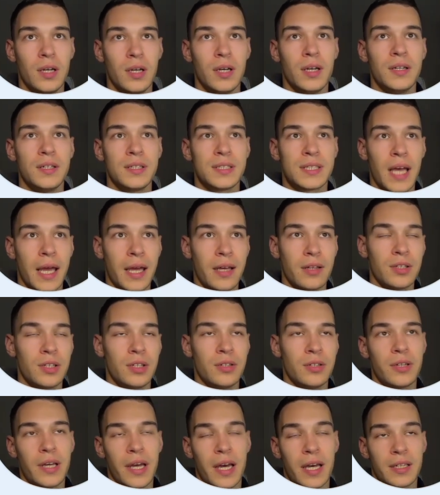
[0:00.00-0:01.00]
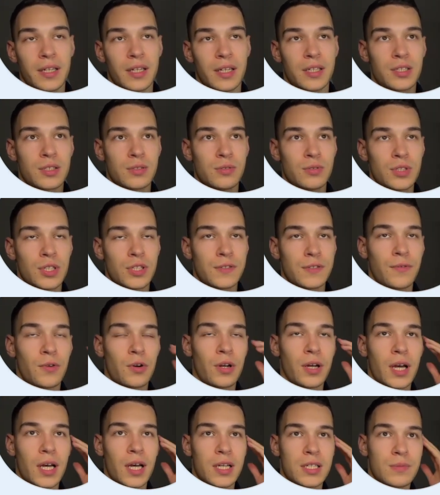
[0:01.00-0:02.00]
Secondly, you'd add exclusions for your
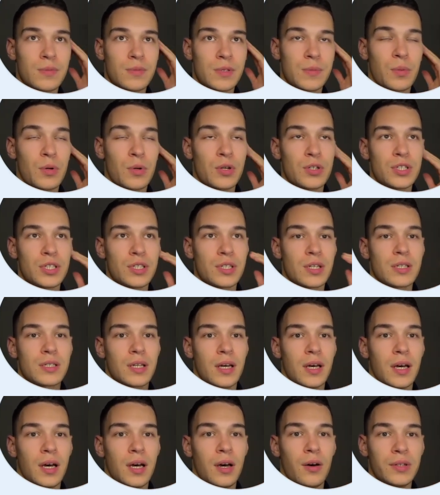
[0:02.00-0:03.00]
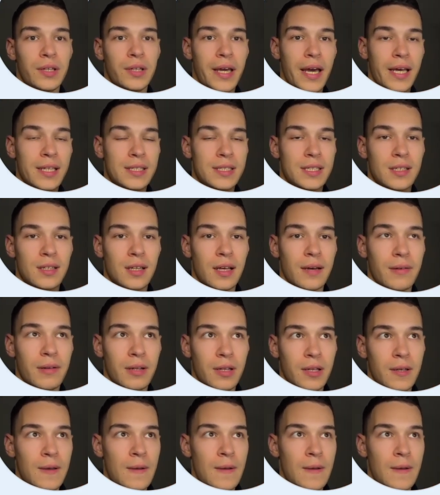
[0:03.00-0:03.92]
customers' purchases on the ad set level.